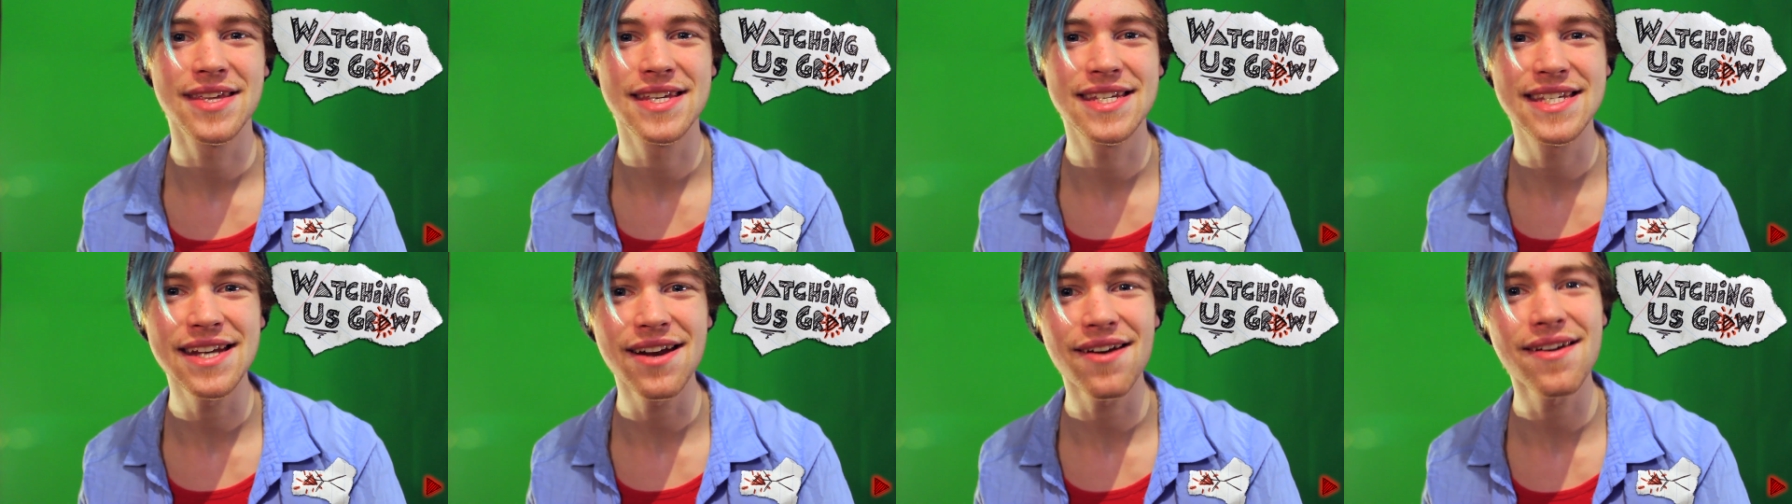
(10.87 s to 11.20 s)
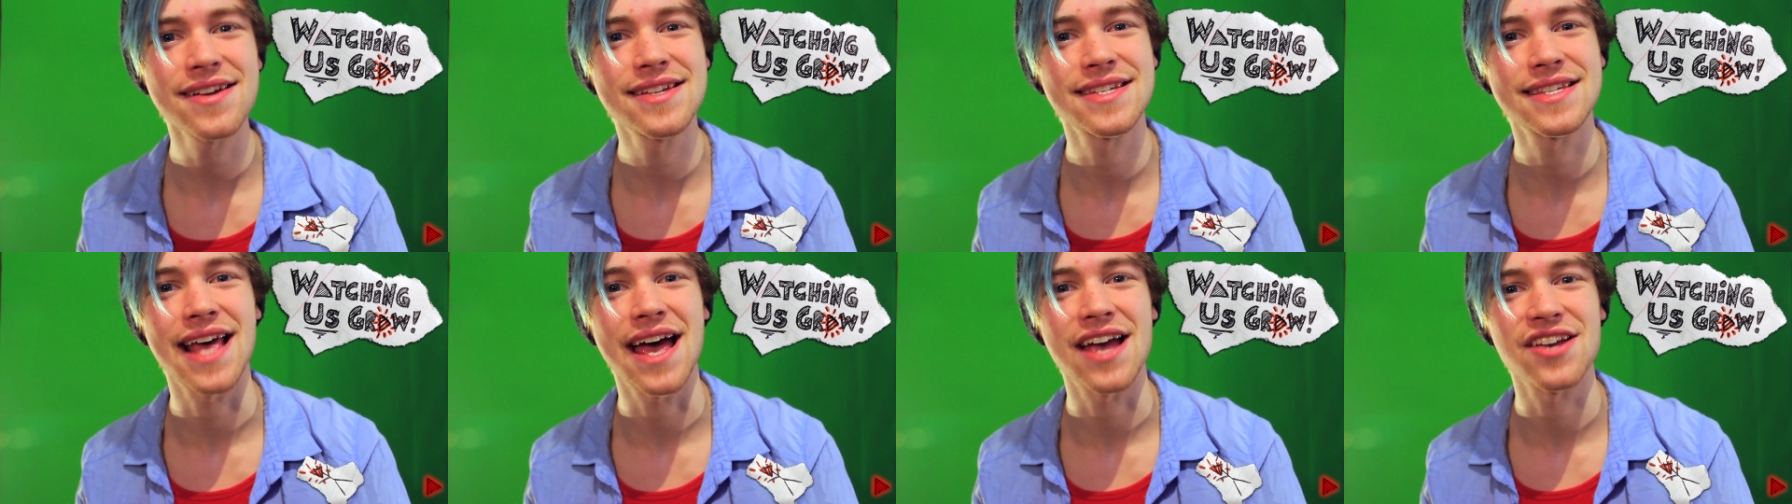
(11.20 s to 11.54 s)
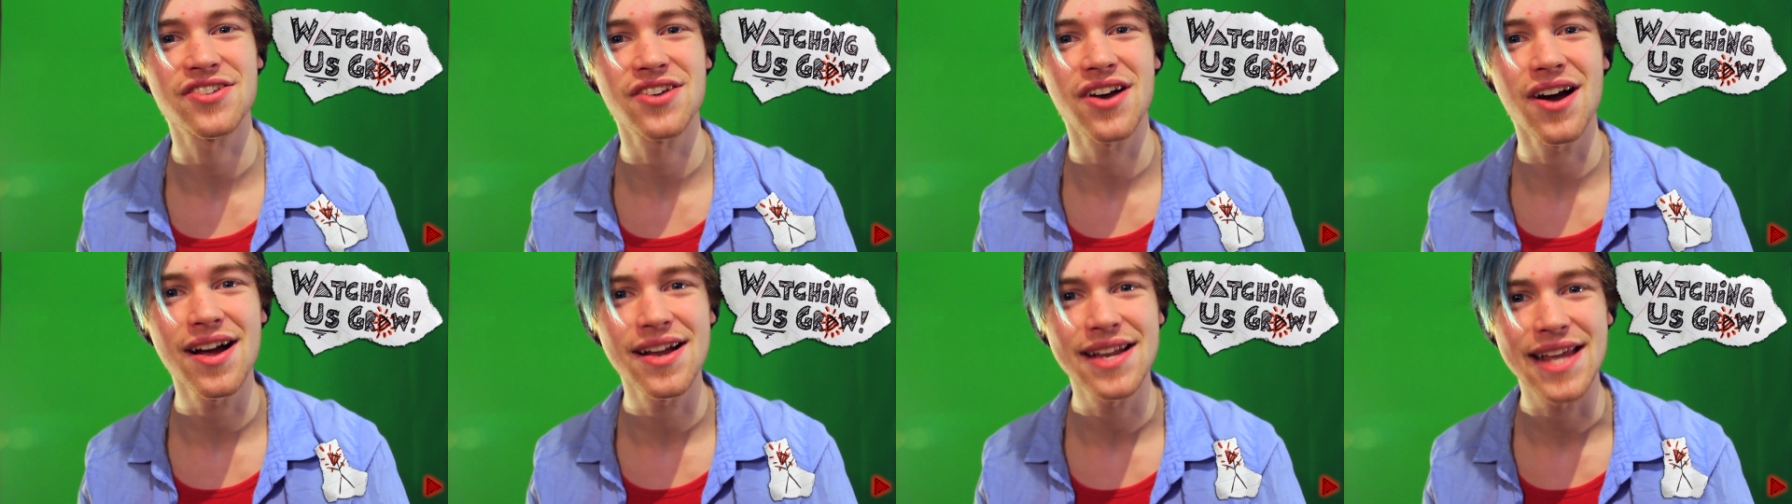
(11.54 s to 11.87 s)
The series
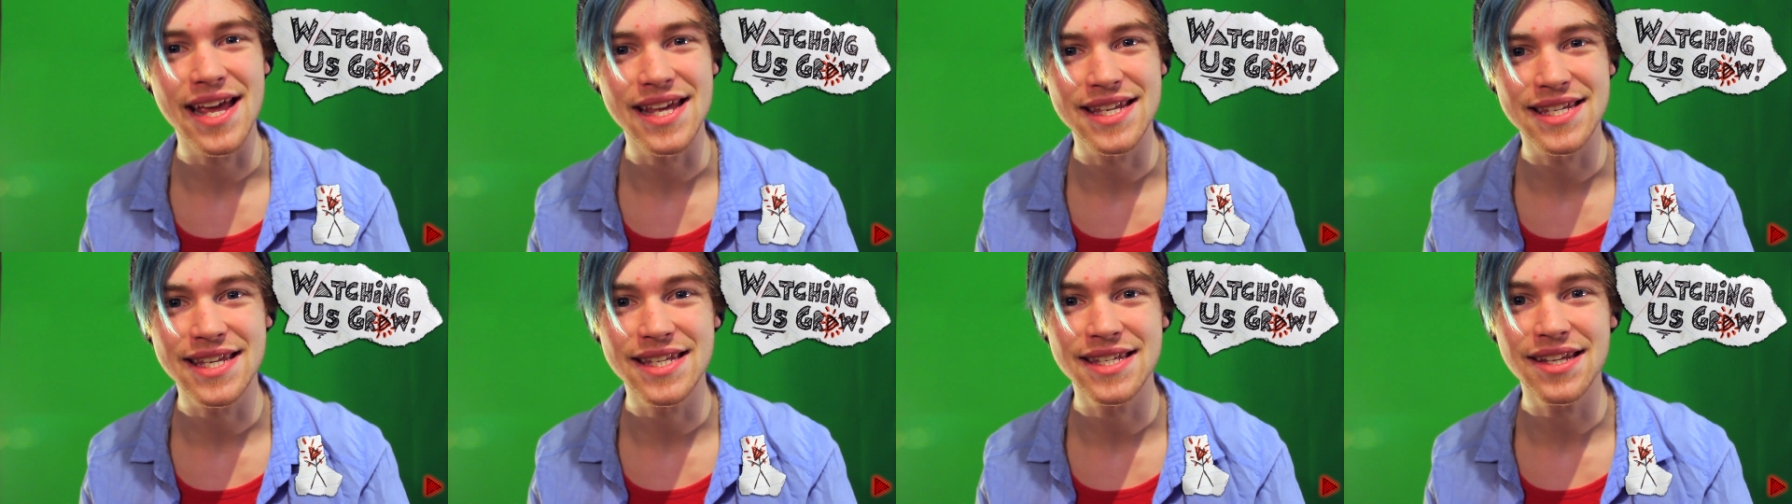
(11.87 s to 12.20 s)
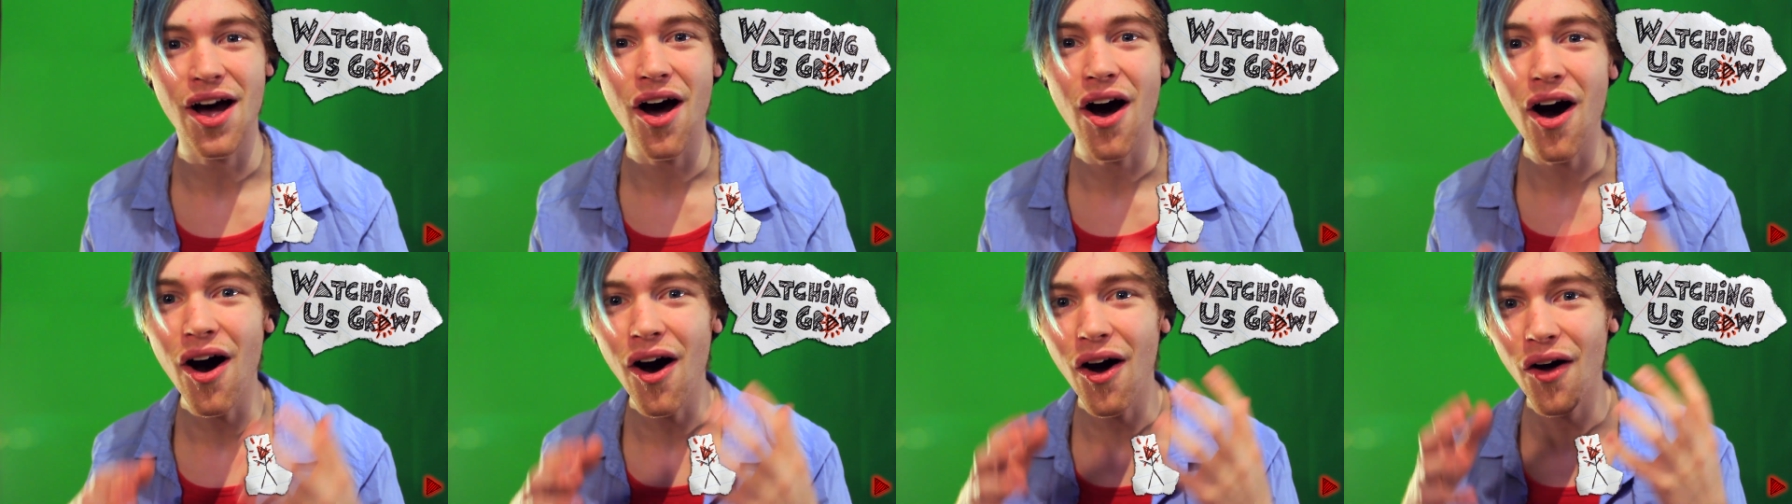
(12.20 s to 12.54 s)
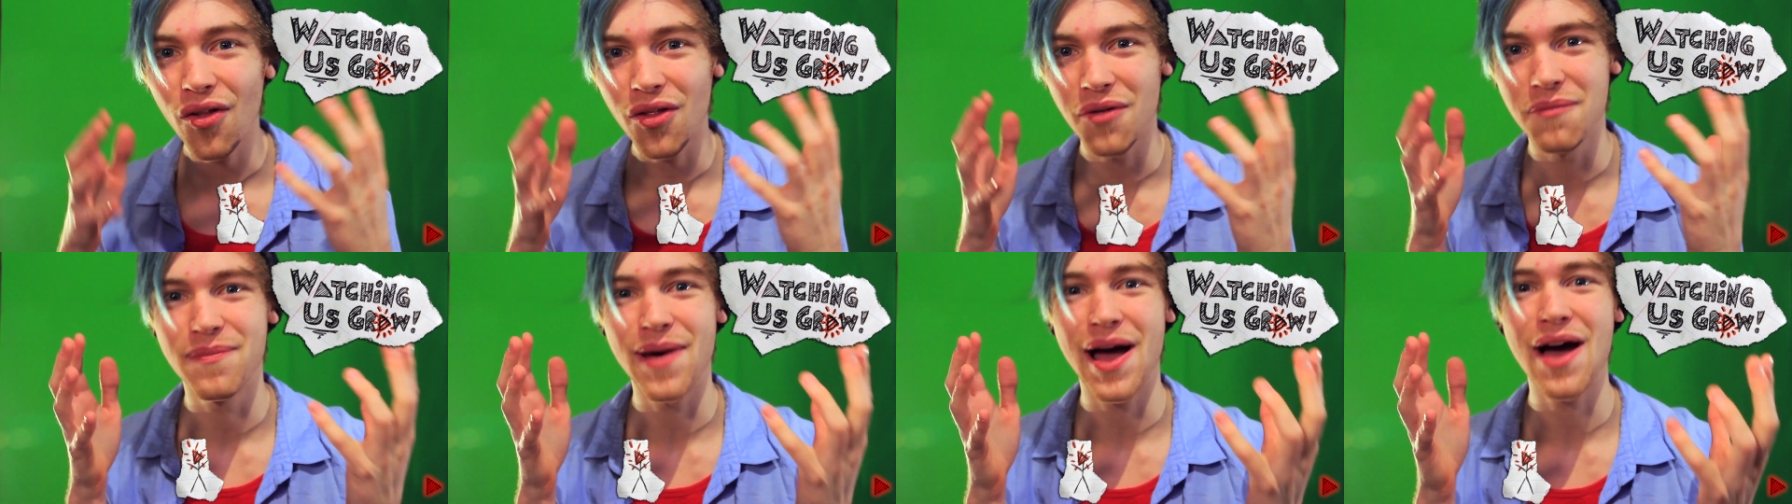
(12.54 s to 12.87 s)
slash contest is
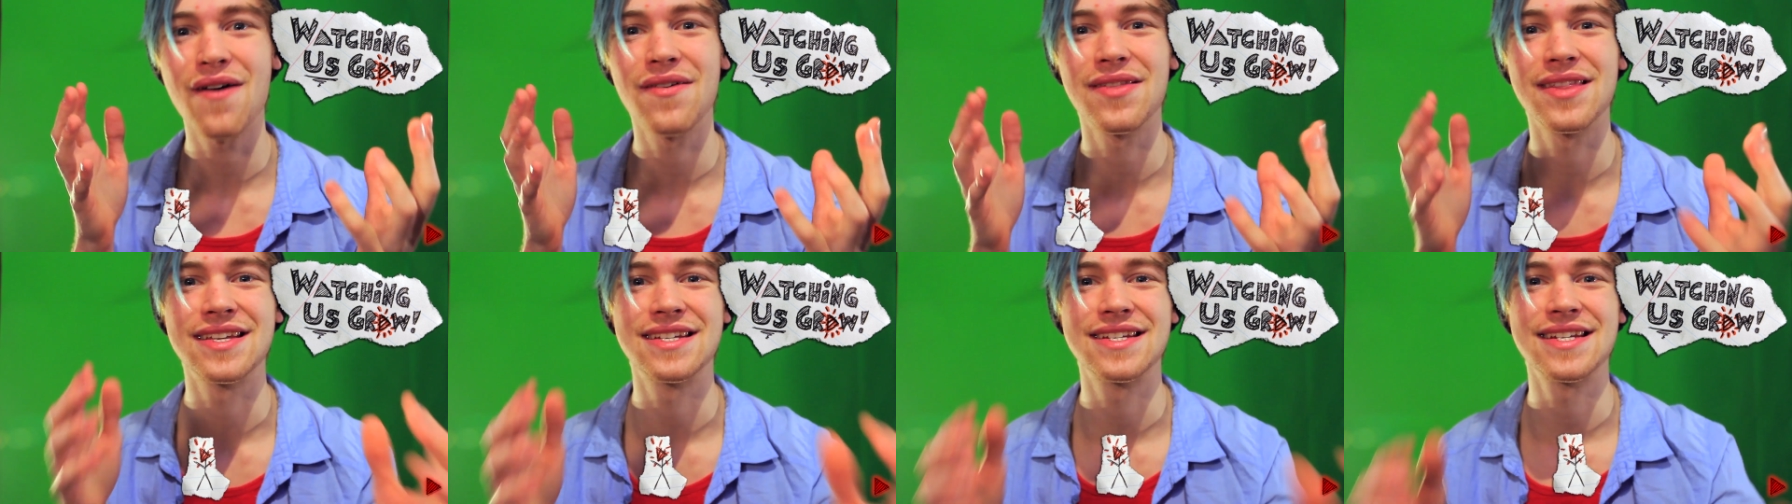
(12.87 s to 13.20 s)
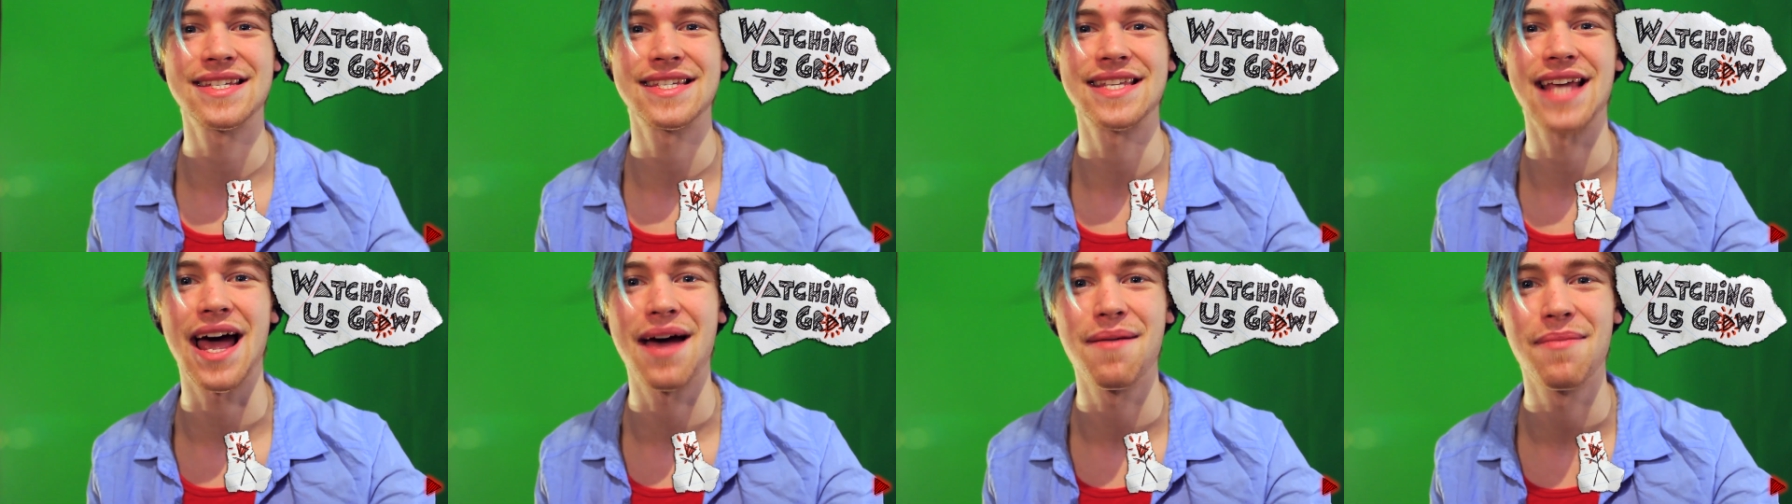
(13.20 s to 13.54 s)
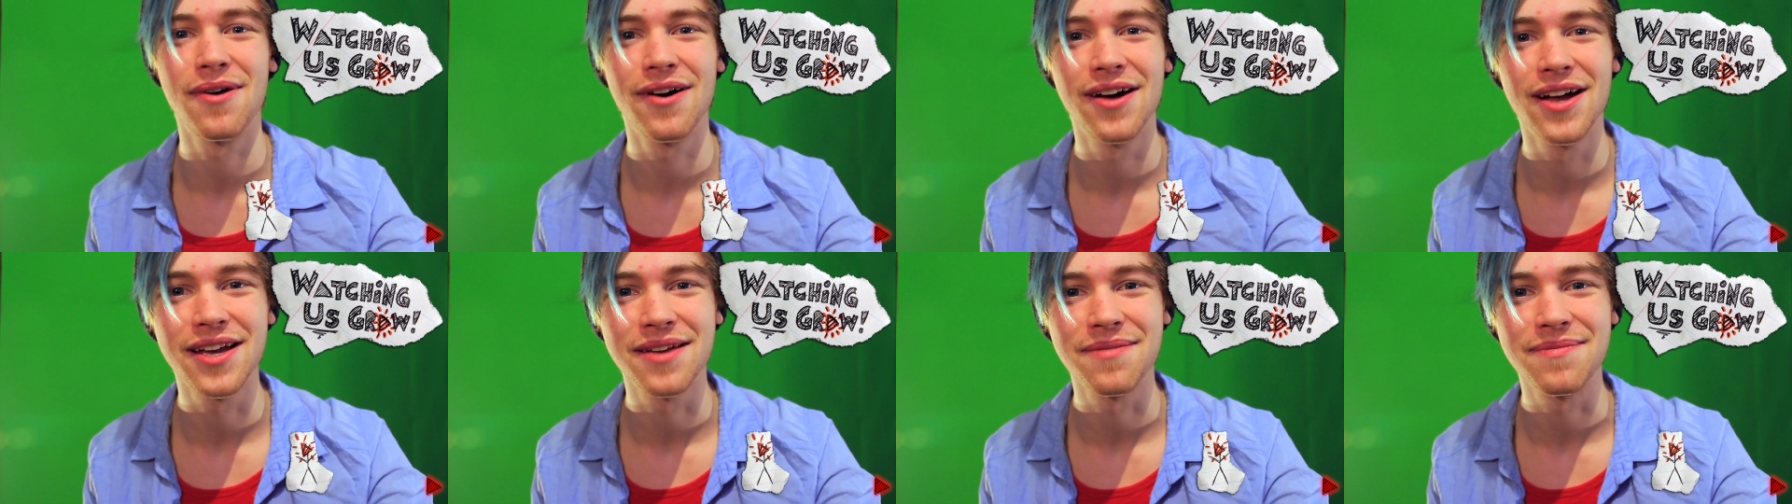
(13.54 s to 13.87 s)
all about the Just
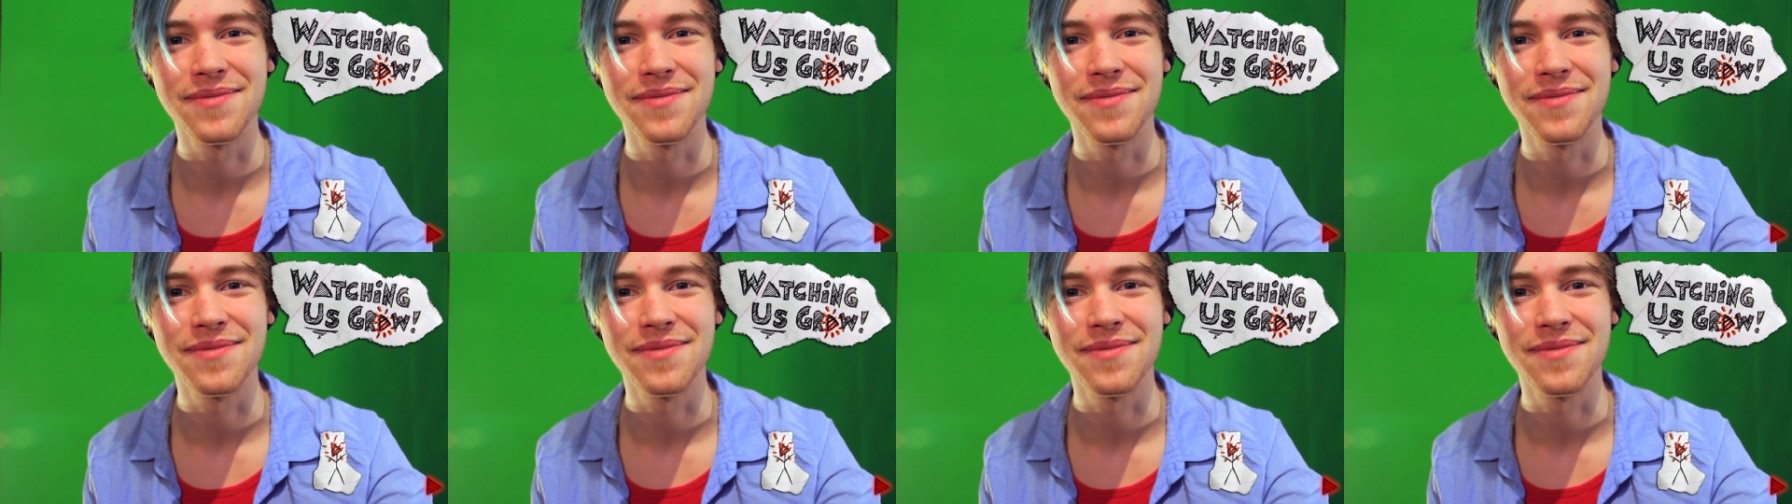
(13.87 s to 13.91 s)
Eyeball It